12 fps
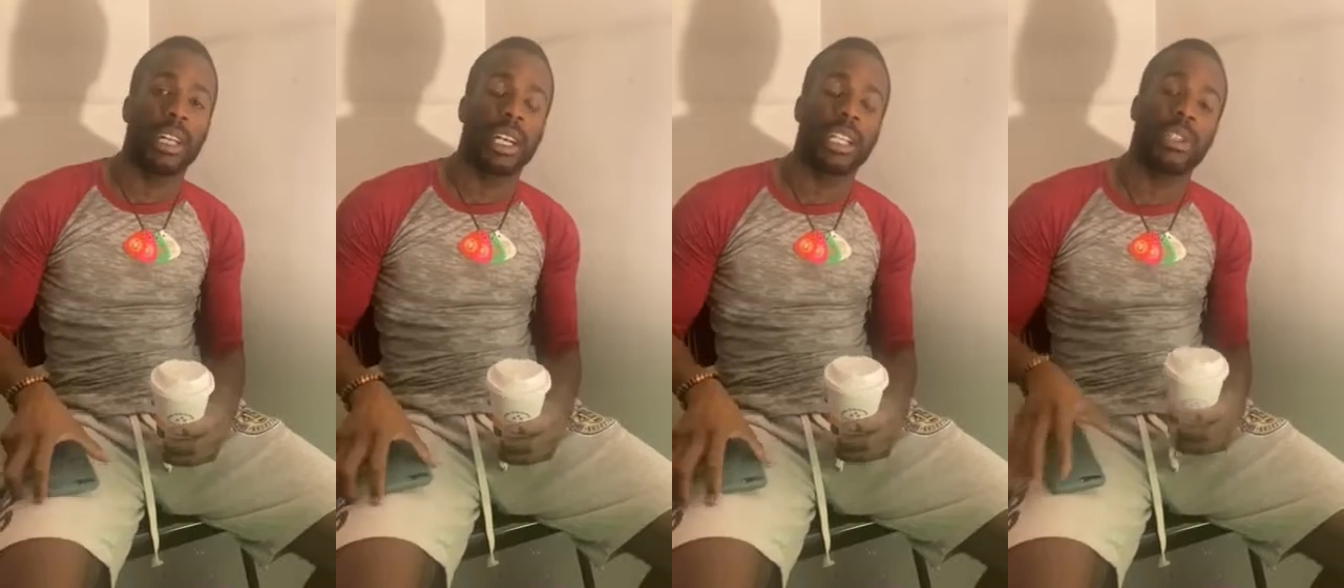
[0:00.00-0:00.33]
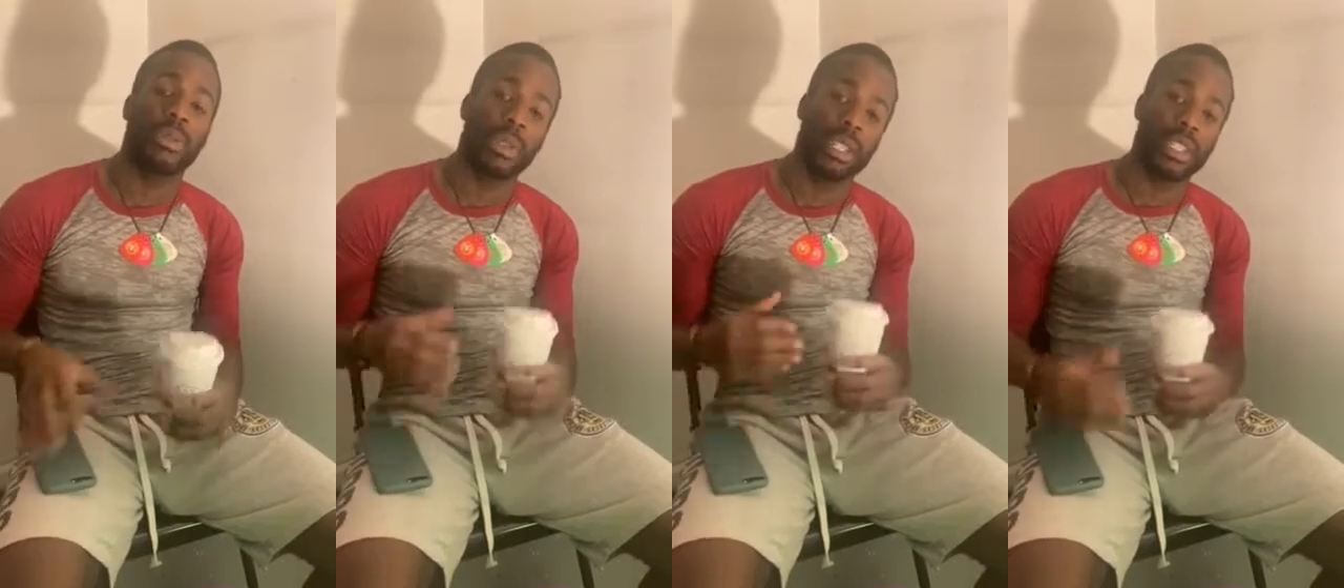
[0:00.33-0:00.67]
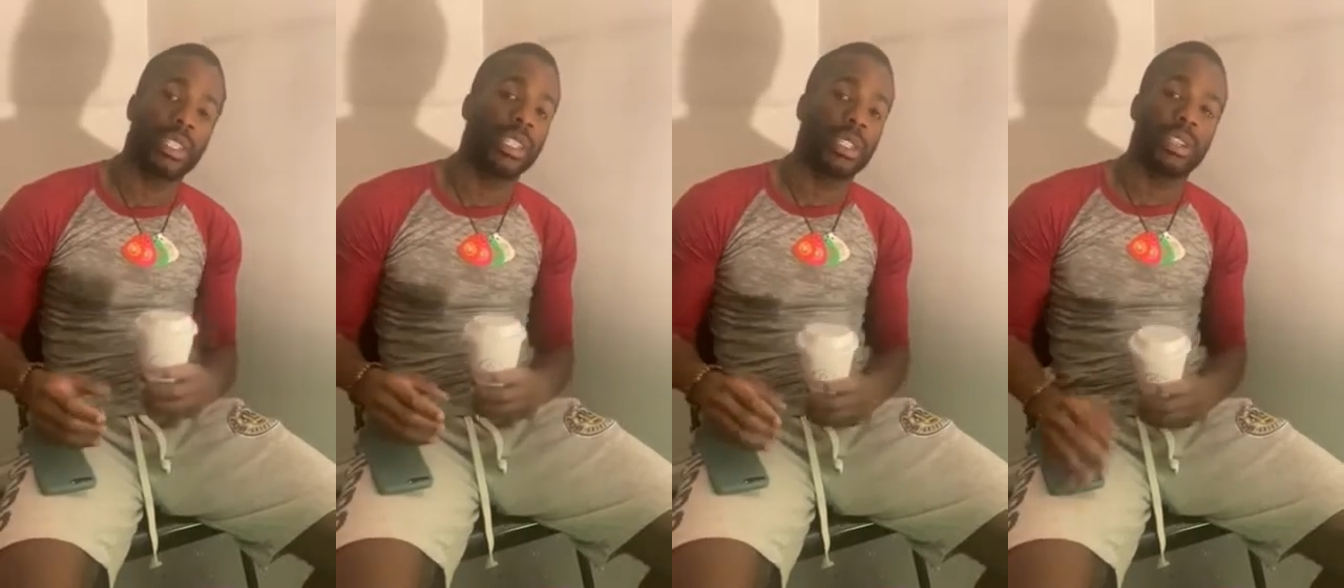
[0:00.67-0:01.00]
I just want to
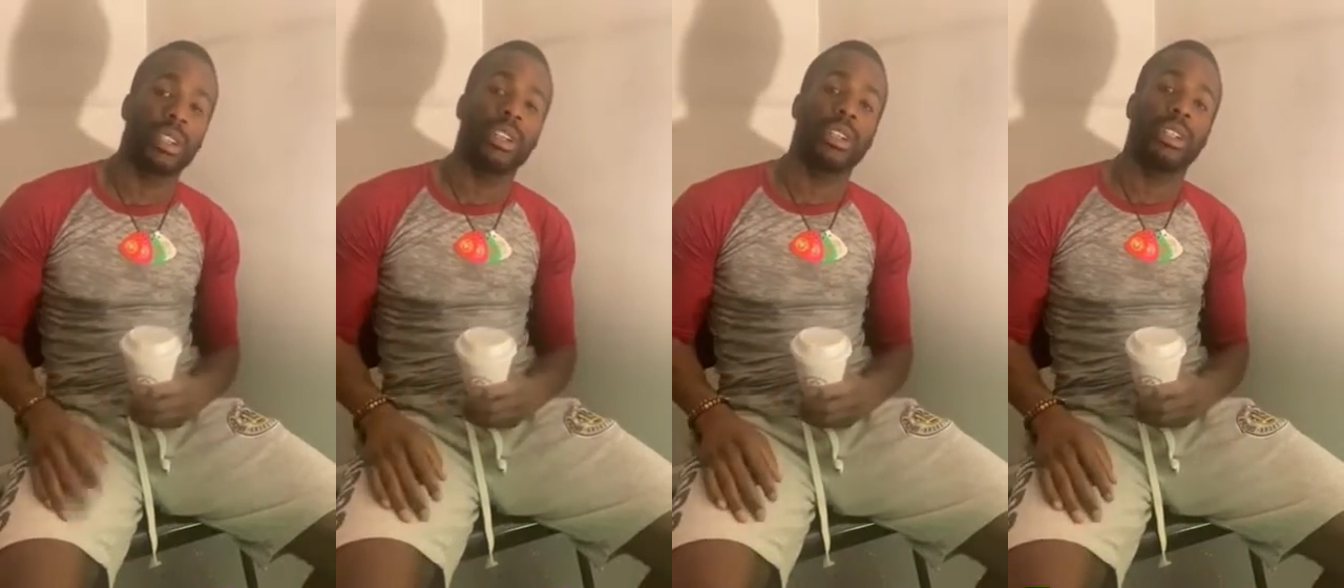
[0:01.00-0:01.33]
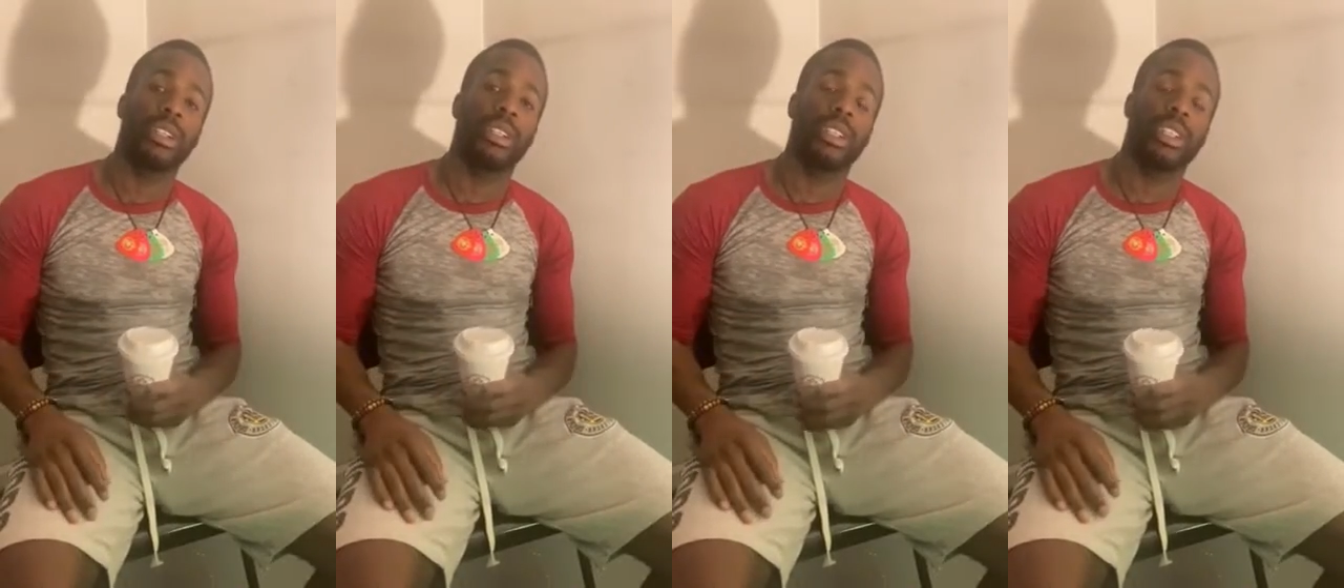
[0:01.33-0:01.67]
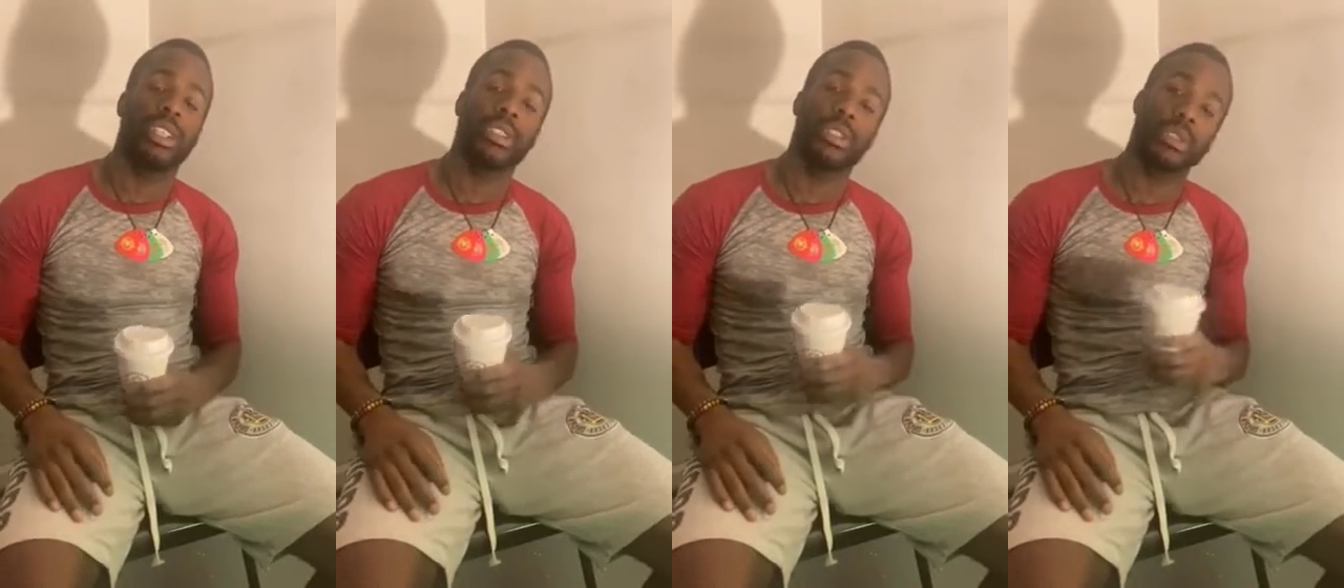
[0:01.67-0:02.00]
tell y'all,
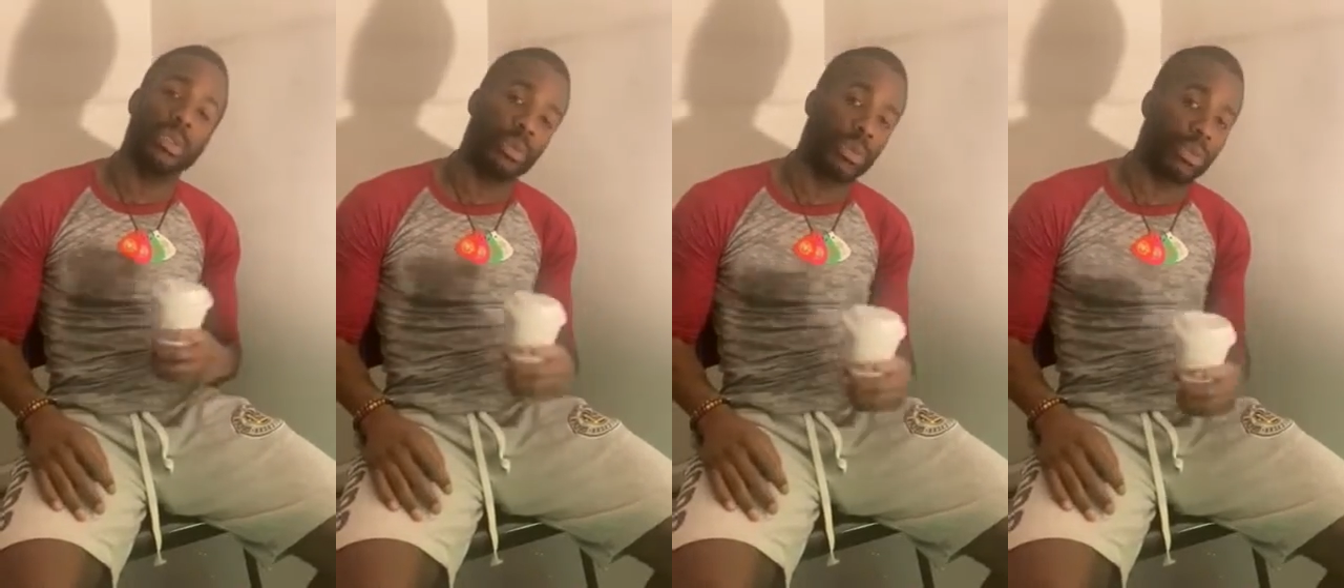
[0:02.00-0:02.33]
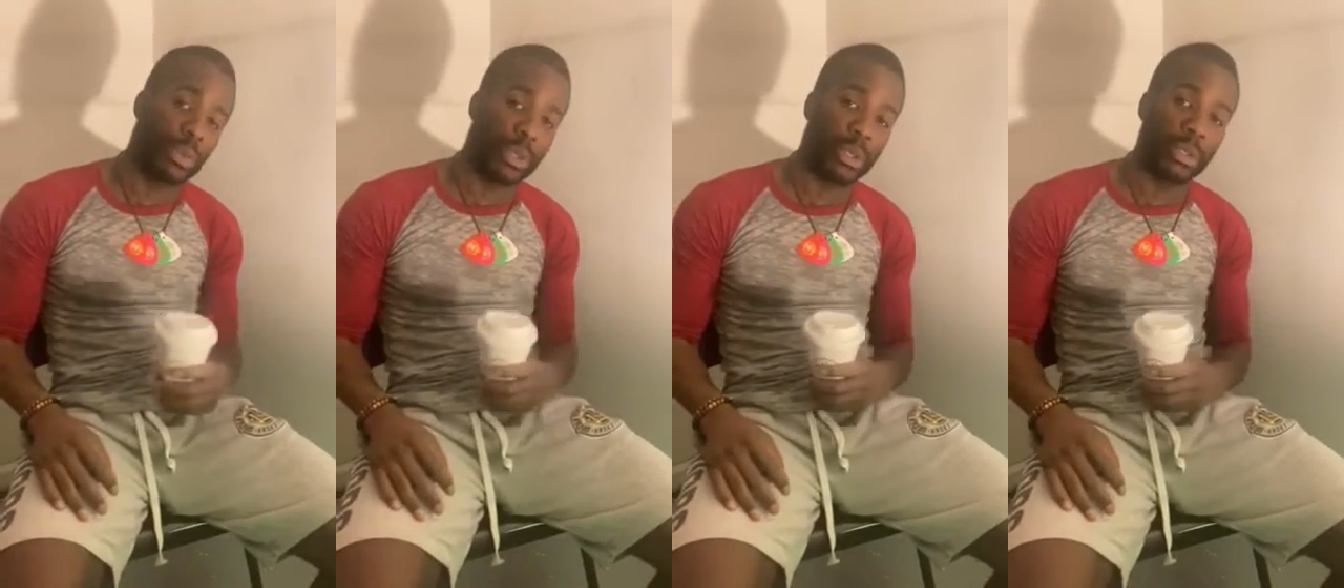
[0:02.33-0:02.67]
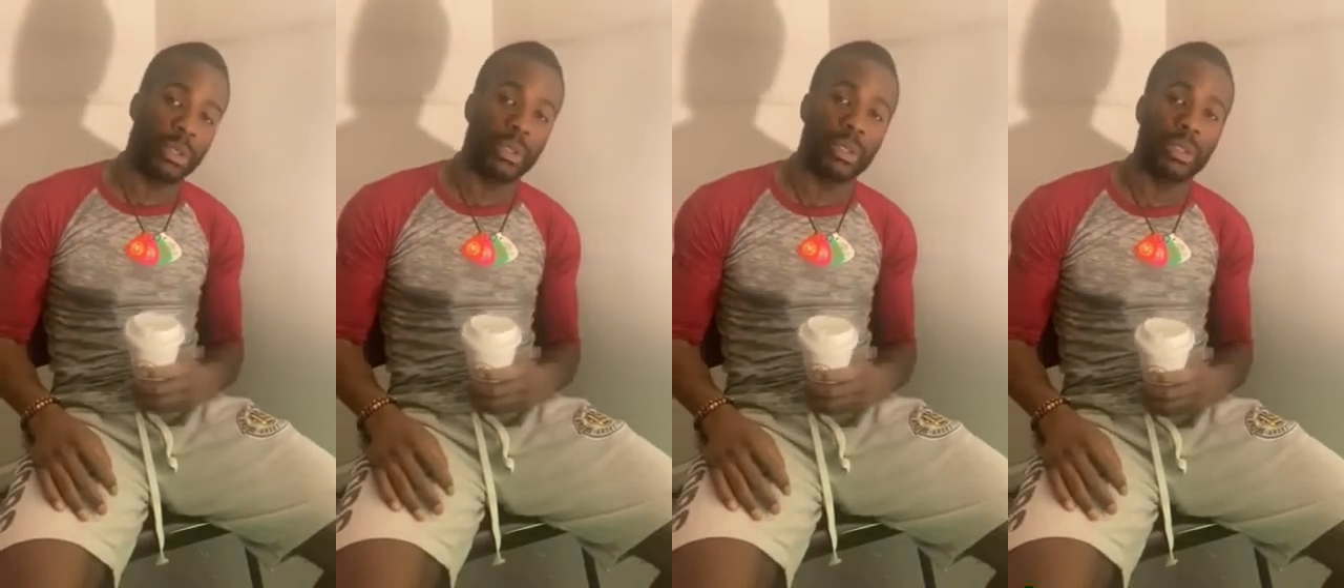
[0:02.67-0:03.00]
this is Super
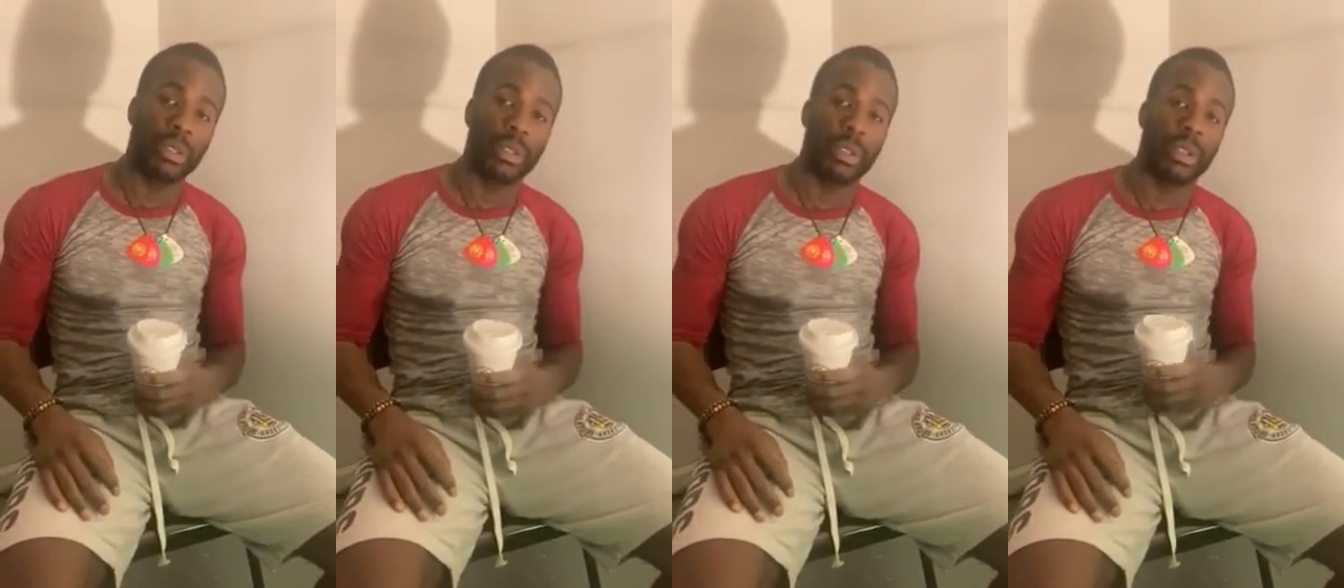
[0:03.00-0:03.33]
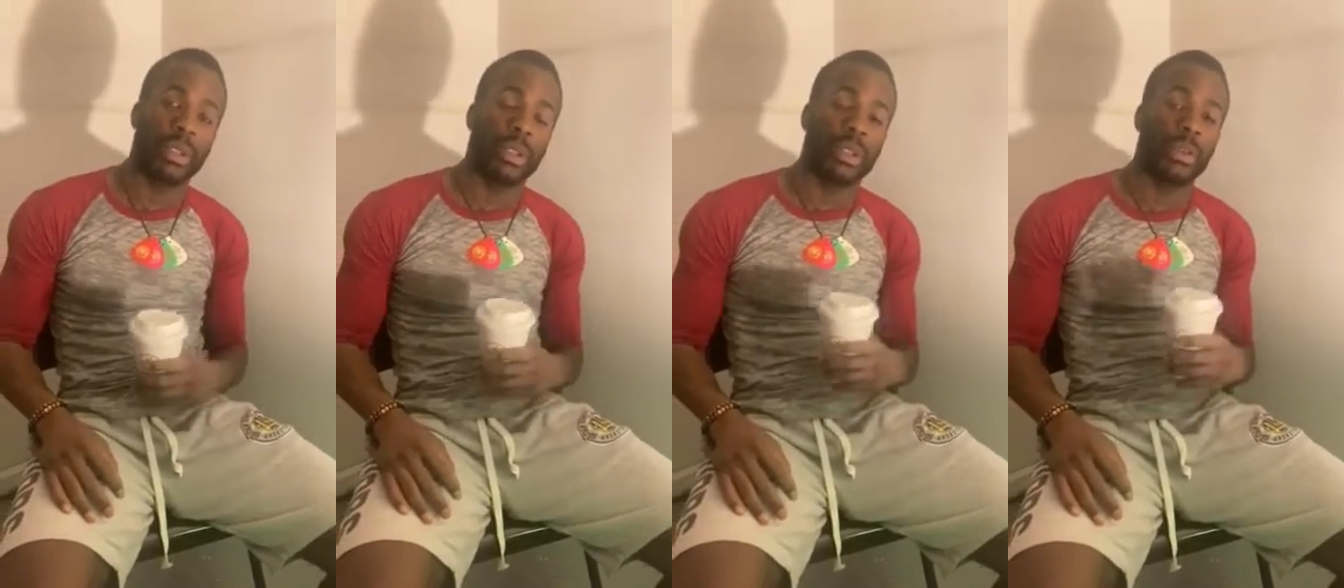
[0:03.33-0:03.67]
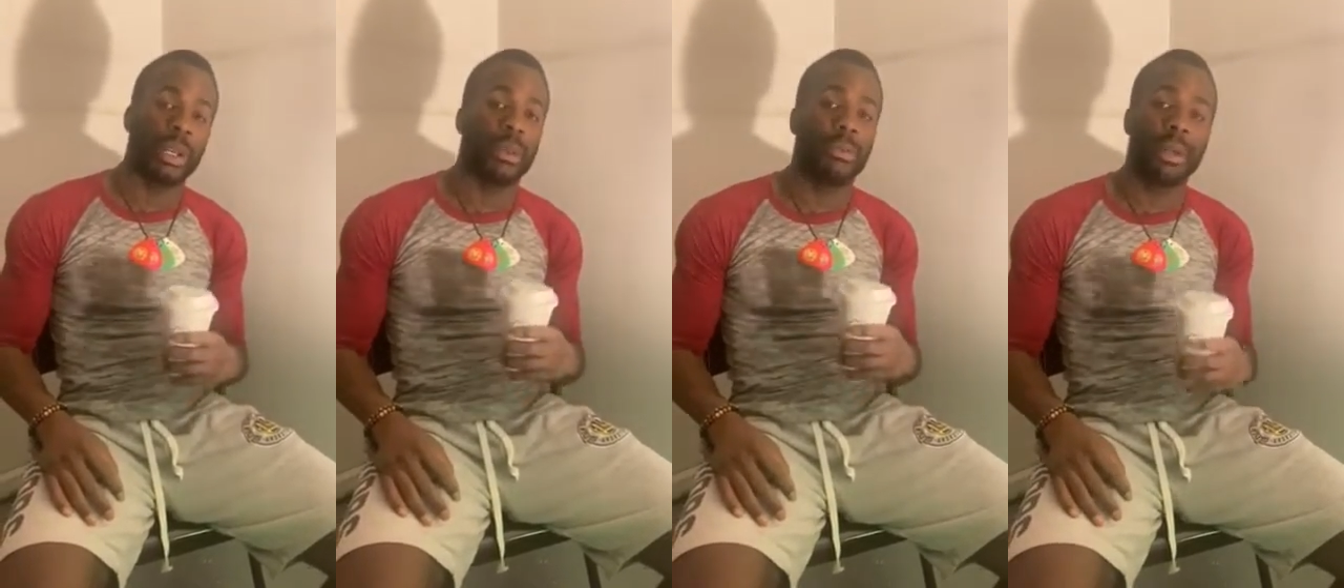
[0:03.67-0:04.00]
Bowl.
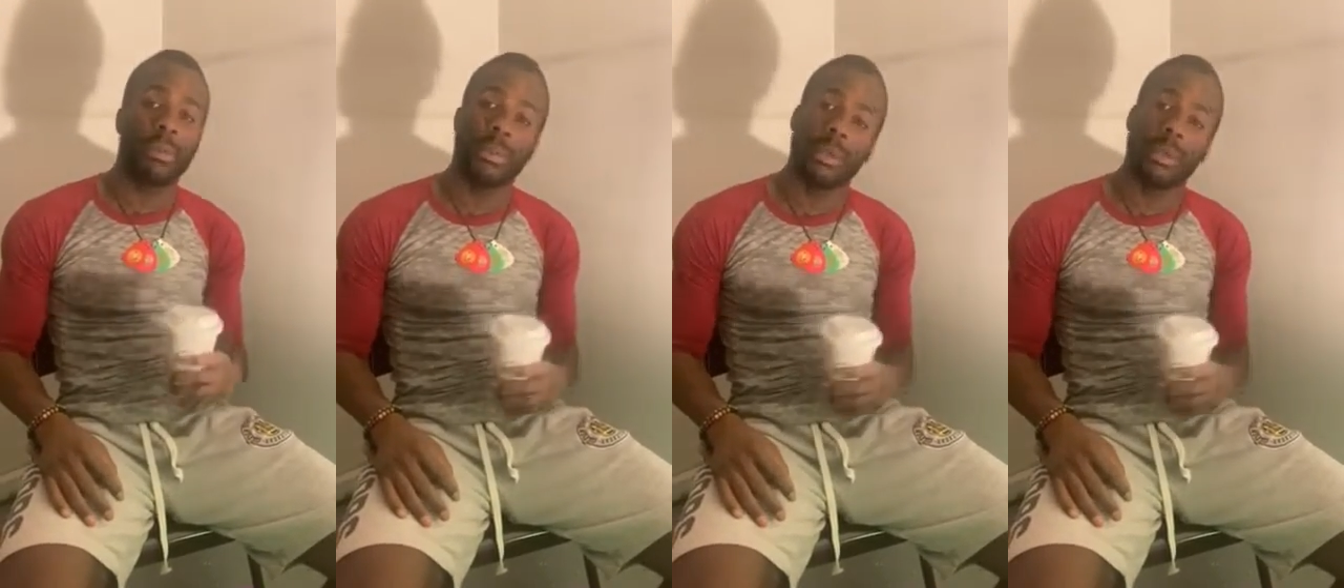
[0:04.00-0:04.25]
I'm up